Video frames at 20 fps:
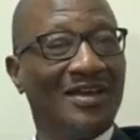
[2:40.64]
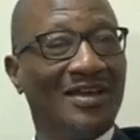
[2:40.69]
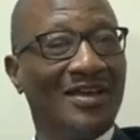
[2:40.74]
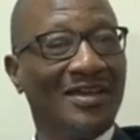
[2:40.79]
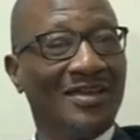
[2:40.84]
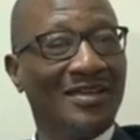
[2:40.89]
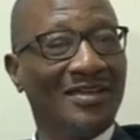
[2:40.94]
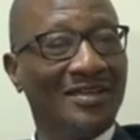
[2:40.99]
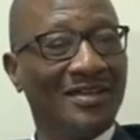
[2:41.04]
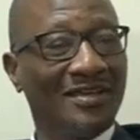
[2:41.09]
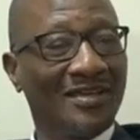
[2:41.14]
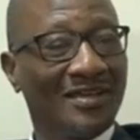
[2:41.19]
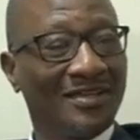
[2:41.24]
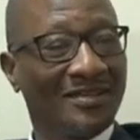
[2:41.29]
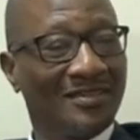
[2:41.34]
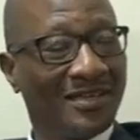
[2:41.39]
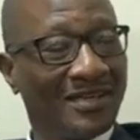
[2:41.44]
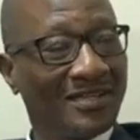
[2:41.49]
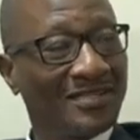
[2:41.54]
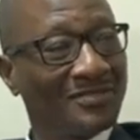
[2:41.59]
And
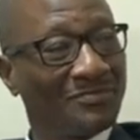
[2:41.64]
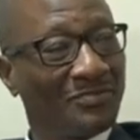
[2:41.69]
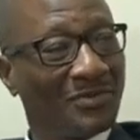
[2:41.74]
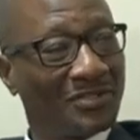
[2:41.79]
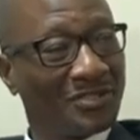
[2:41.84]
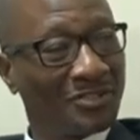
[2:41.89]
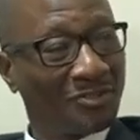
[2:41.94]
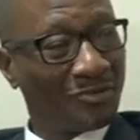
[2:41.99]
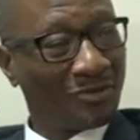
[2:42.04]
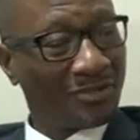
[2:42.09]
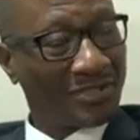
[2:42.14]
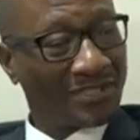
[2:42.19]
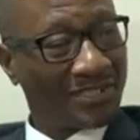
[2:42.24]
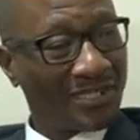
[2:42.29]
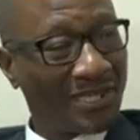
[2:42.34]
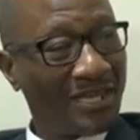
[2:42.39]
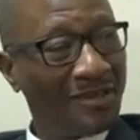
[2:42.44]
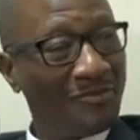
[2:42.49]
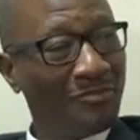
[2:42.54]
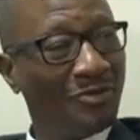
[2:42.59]
at that particular
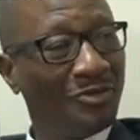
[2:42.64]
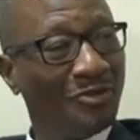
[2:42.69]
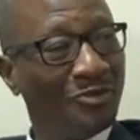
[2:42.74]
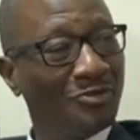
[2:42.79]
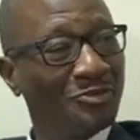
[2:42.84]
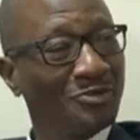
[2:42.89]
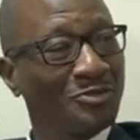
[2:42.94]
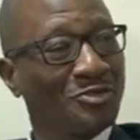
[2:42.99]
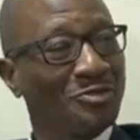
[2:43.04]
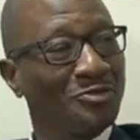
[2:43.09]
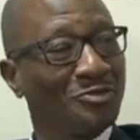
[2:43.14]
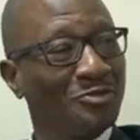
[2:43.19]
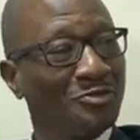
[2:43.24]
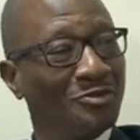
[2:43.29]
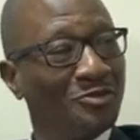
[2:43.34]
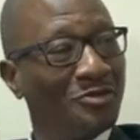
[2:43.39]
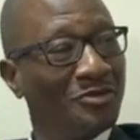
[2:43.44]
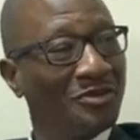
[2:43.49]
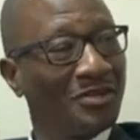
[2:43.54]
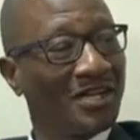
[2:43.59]
time, you used
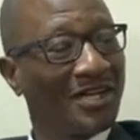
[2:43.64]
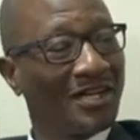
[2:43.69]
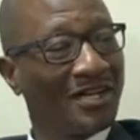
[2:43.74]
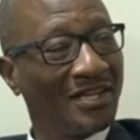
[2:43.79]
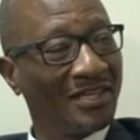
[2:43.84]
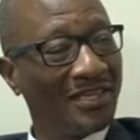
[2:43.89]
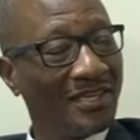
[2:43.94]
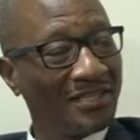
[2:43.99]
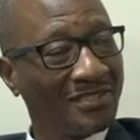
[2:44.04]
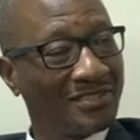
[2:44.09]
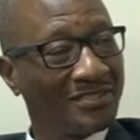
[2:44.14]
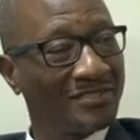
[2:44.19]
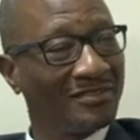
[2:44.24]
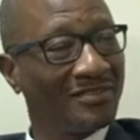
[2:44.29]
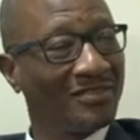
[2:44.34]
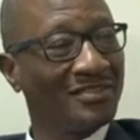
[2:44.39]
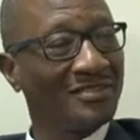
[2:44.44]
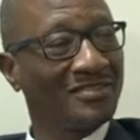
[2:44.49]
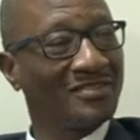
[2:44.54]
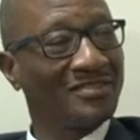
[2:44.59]
to create
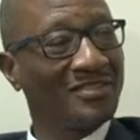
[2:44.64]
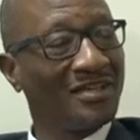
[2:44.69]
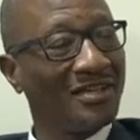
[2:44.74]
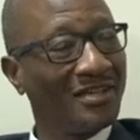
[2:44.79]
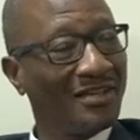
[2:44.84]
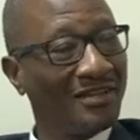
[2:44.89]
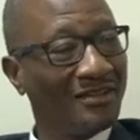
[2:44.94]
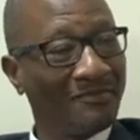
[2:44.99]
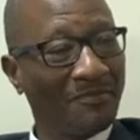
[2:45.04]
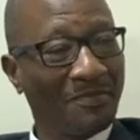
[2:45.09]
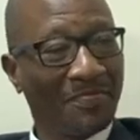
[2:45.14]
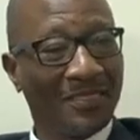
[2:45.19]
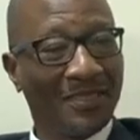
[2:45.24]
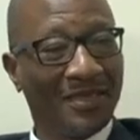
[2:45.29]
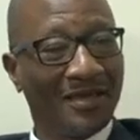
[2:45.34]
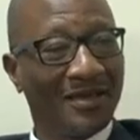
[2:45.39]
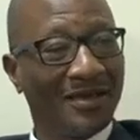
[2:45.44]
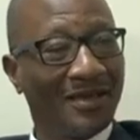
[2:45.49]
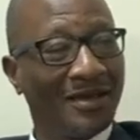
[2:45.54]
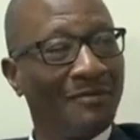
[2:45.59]
these
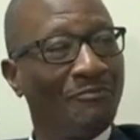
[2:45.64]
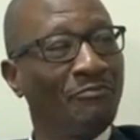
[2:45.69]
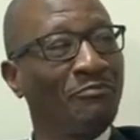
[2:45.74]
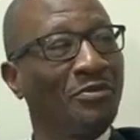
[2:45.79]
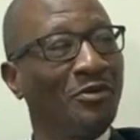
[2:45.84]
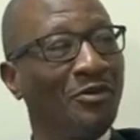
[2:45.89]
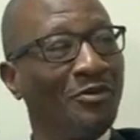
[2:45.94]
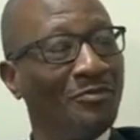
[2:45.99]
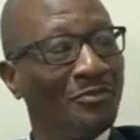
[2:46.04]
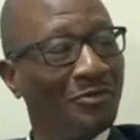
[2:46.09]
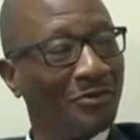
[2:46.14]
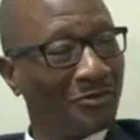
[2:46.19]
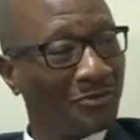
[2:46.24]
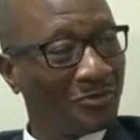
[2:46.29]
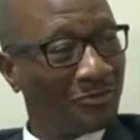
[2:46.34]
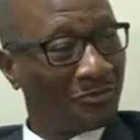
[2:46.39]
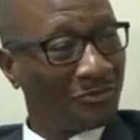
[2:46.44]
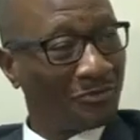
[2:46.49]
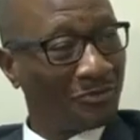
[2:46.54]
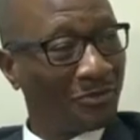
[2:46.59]

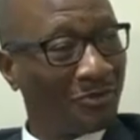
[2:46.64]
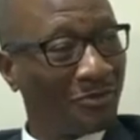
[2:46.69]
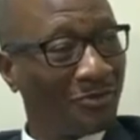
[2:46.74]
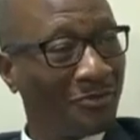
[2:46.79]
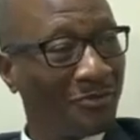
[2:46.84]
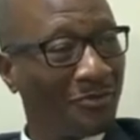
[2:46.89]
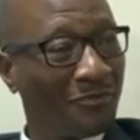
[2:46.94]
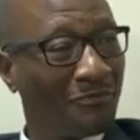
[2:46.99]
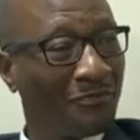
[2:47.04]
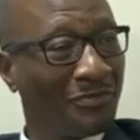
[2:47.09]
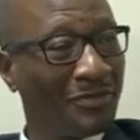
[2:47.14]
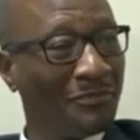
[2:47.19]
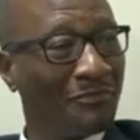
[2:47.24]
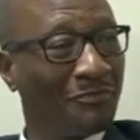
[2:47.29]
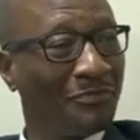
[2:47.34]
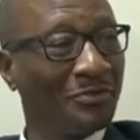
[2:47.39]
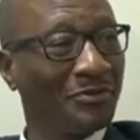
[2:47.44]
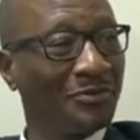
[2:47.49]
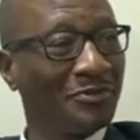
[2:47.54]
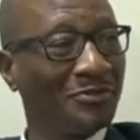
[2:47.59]
promo for
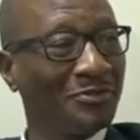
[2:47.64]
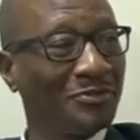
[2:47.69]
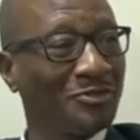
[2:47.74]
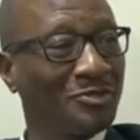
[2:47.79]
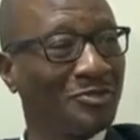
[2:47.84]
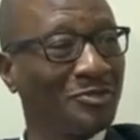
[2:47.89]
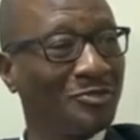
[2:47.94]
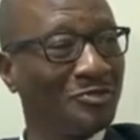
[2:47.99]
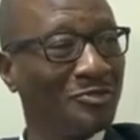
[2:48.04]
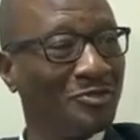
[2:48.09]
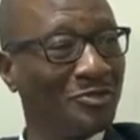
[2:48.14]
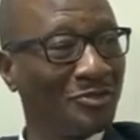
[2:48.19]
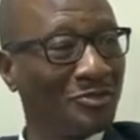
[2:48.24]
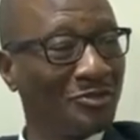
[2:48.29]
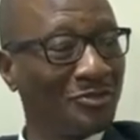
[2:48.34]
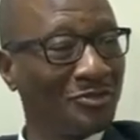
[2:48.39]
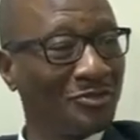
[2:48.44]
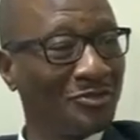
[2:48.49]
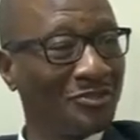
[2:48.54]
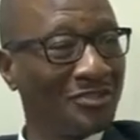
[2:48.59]
people to
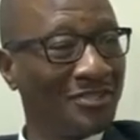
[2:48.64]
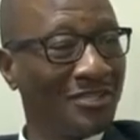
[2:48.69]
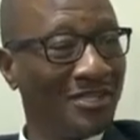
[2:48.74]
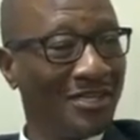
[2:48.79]
go